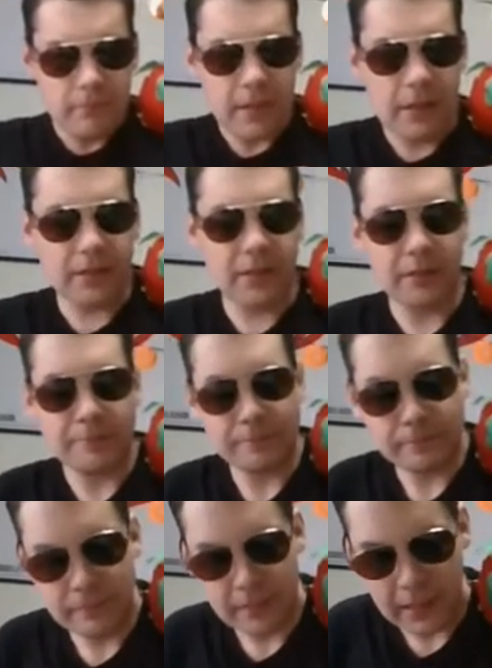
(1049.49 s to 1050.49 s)
Okay.
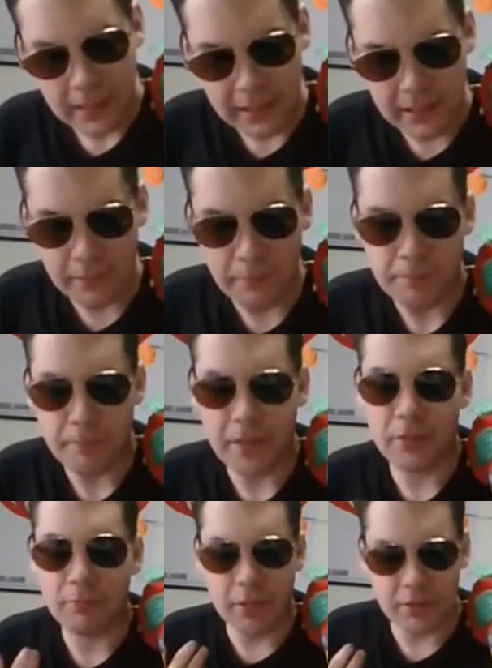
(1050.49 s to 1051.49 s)
I need my
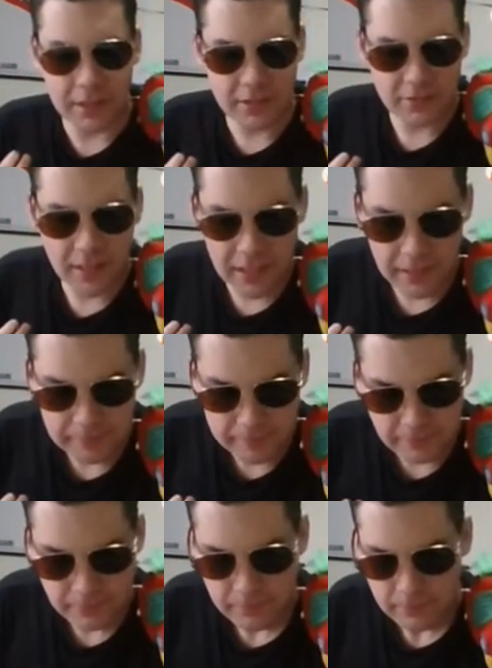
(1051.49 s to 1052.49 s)
throat is dry,
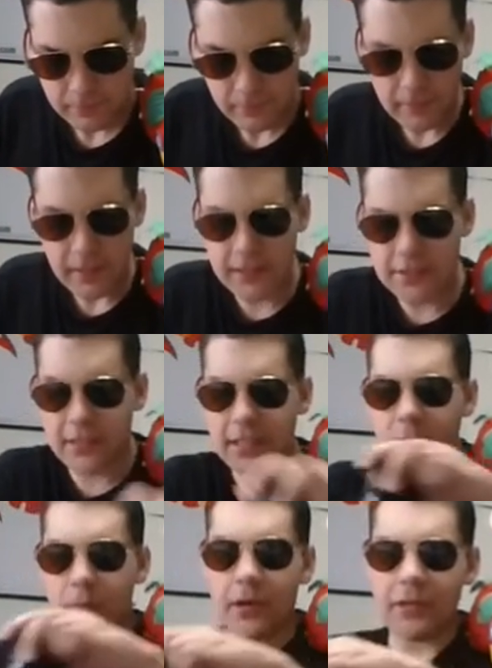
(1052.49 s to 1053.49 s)
so I
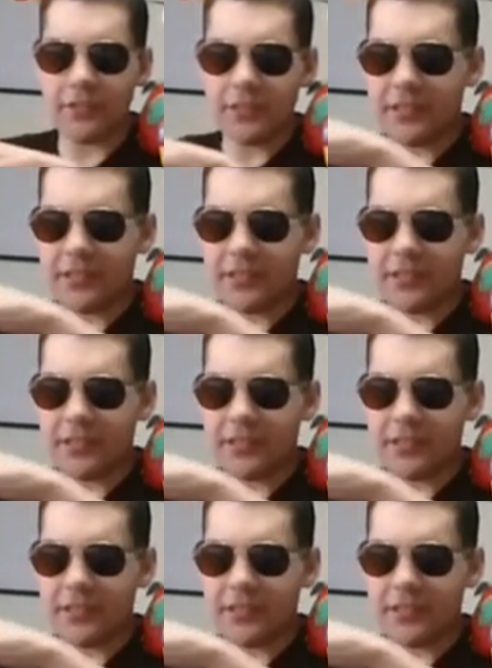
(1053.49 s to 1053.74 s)
need water.